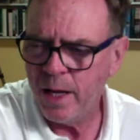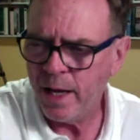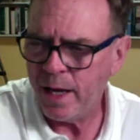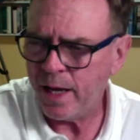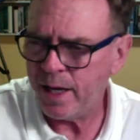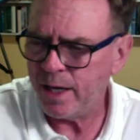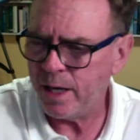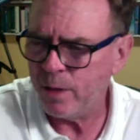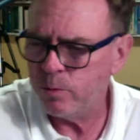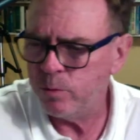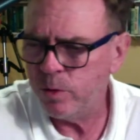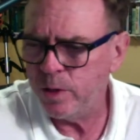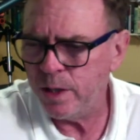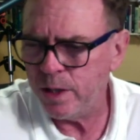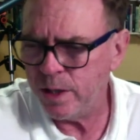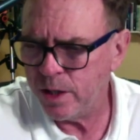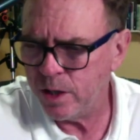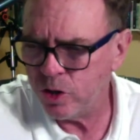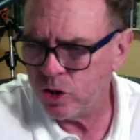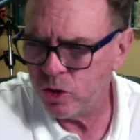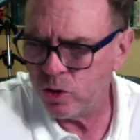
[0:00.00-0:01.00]
And I'm
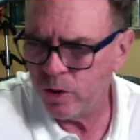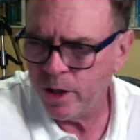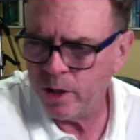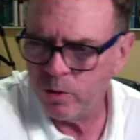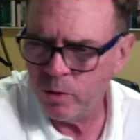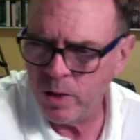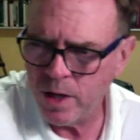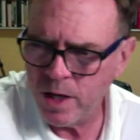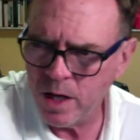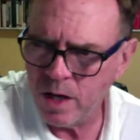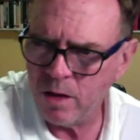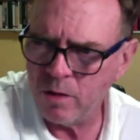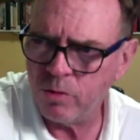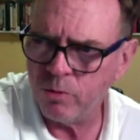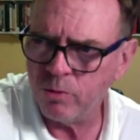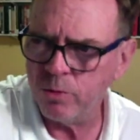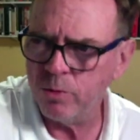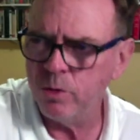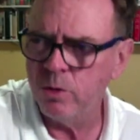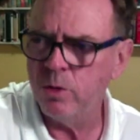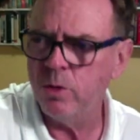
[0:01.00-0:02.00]
really enjoying reading
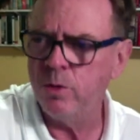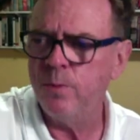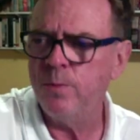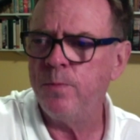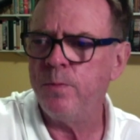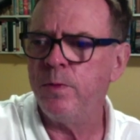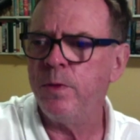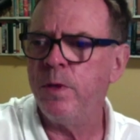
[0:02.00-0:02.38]
through